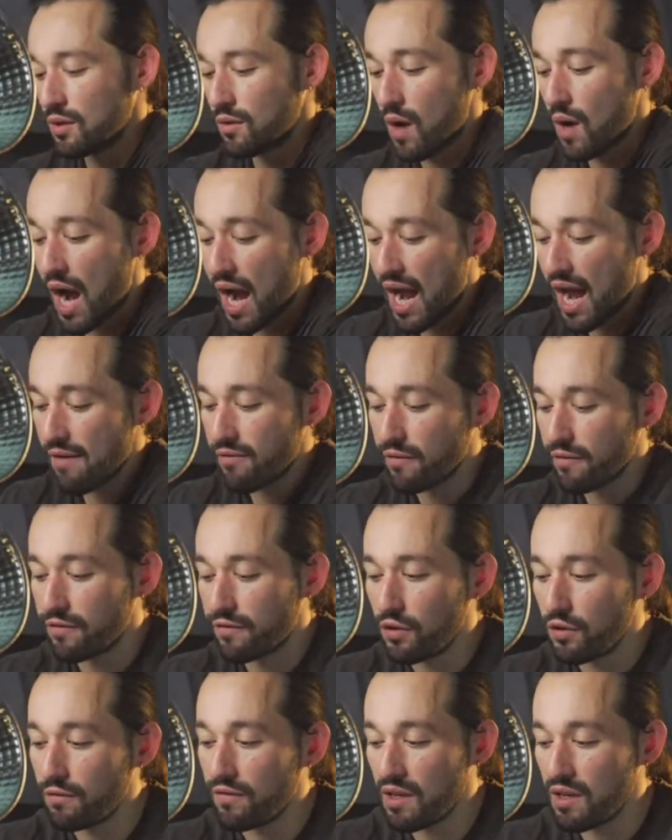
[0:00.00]
have a few
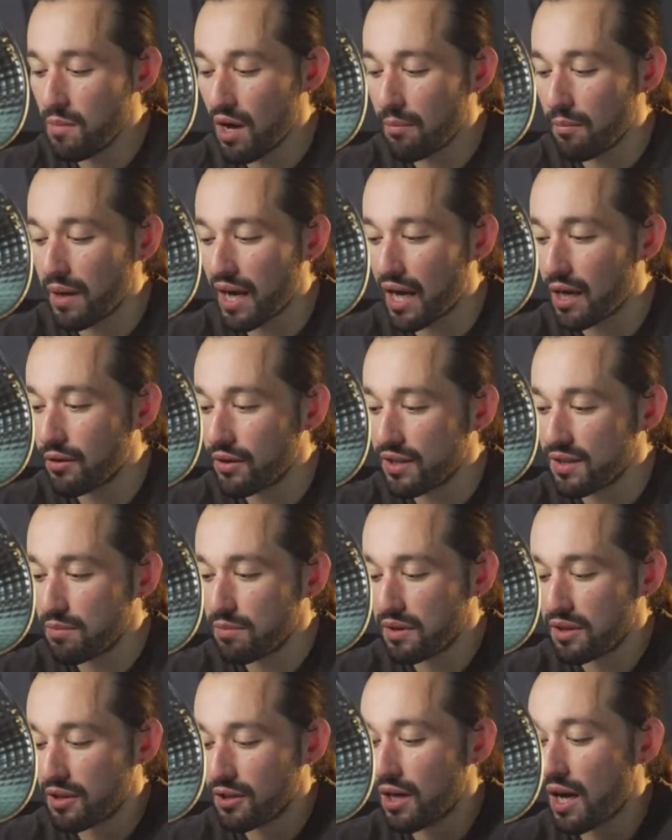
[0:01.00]
V-mount batteries, but
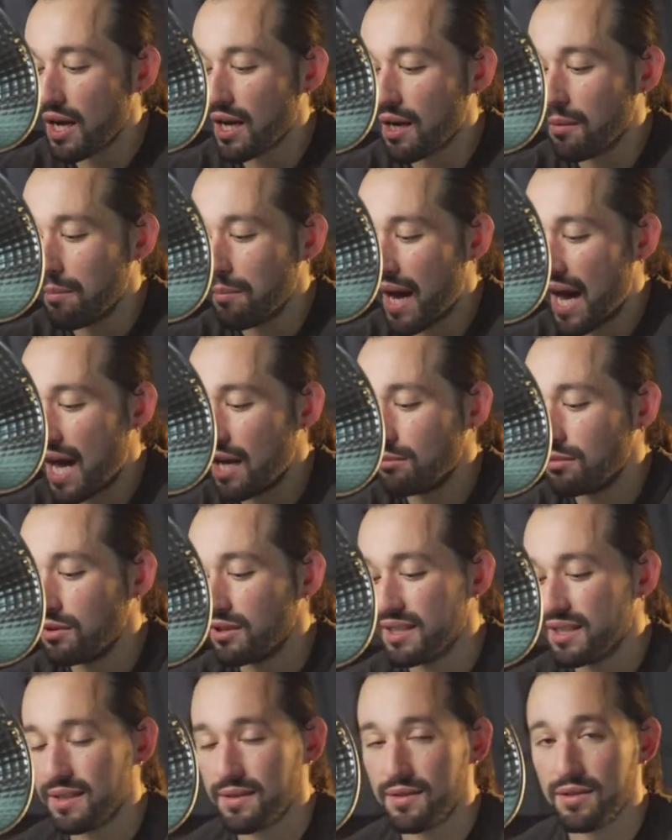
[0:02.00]
they're not compatible
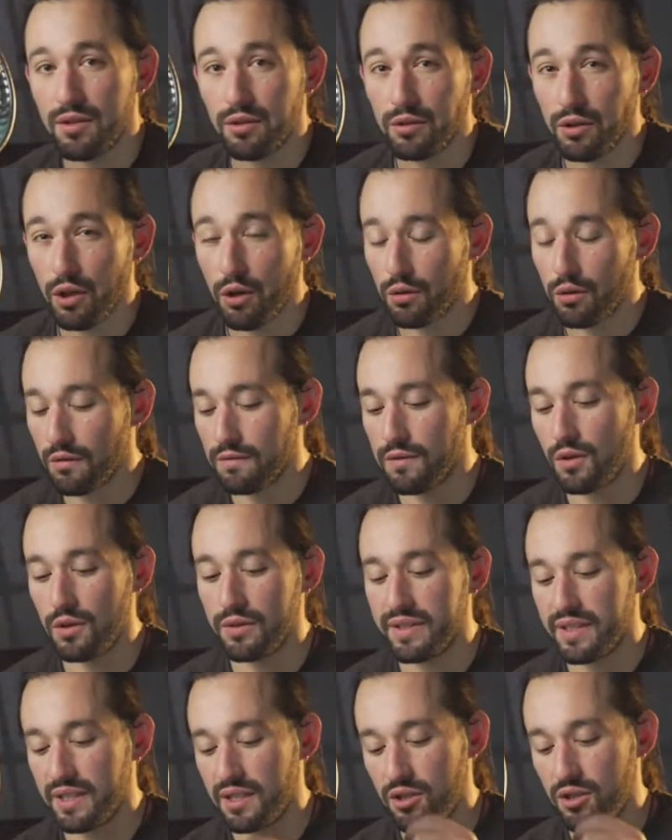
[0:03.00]
since they're lower
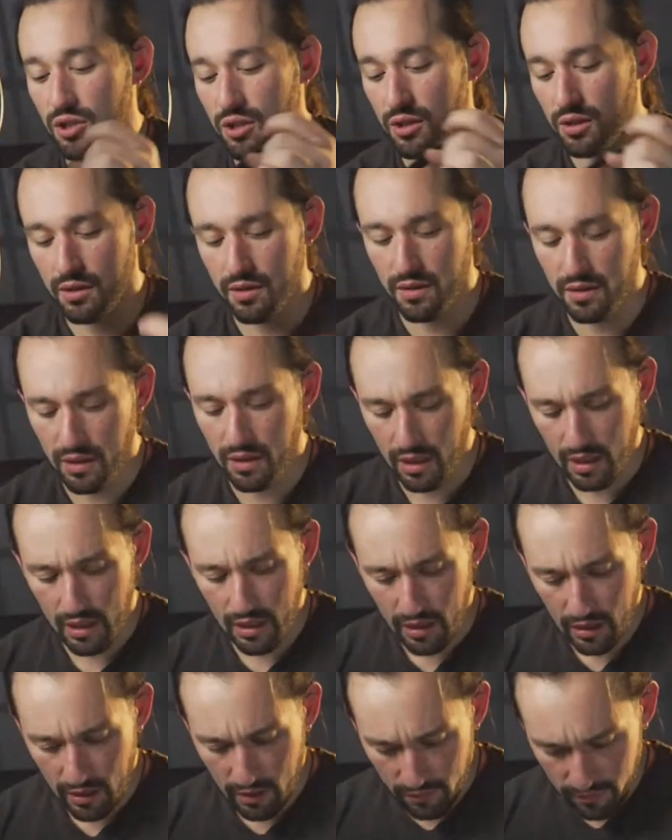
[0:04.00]
voltage.
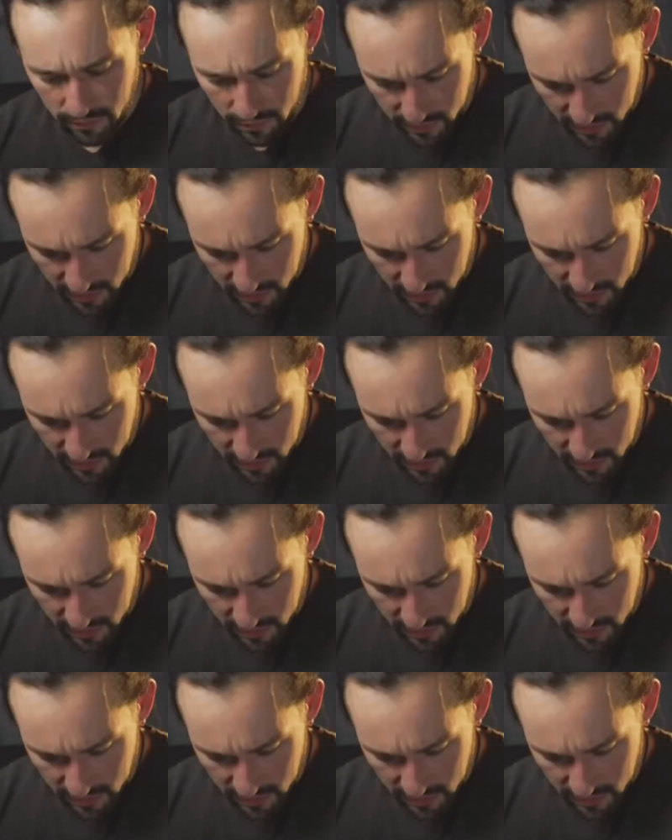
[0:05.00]
For this